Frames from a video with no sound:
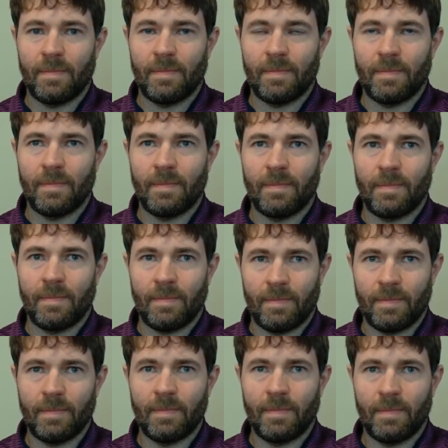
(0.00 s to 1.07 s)

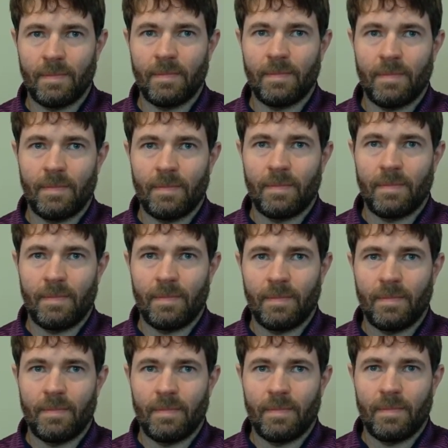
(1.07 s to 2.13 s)

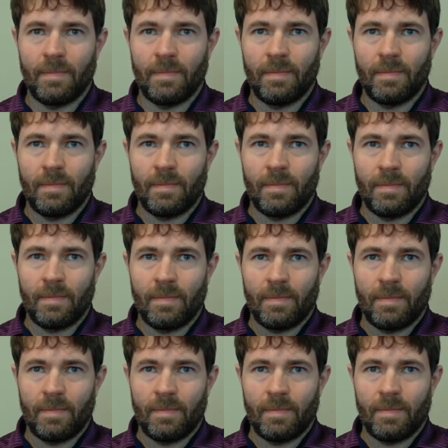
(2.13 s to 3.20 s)

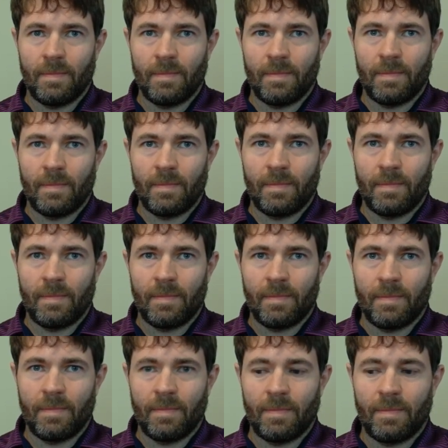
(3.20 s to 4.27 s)

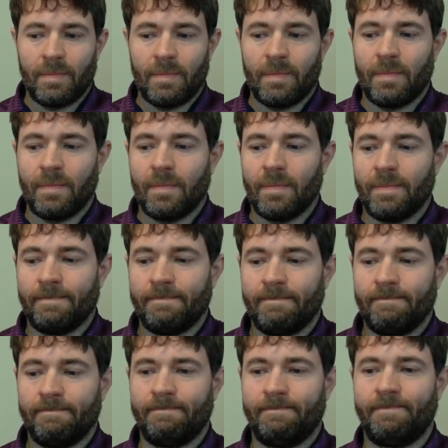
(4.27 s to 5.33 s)

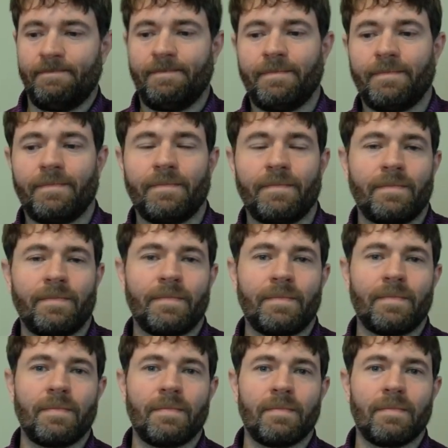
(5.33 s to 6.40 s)

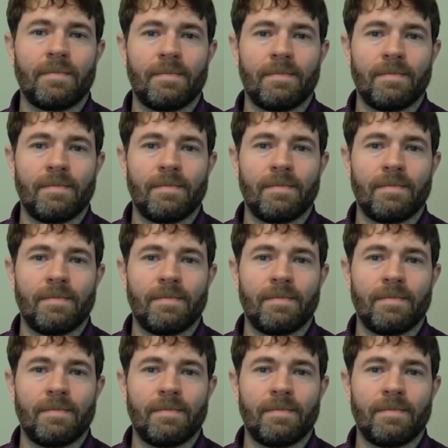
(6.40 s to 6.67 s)
(not speaking)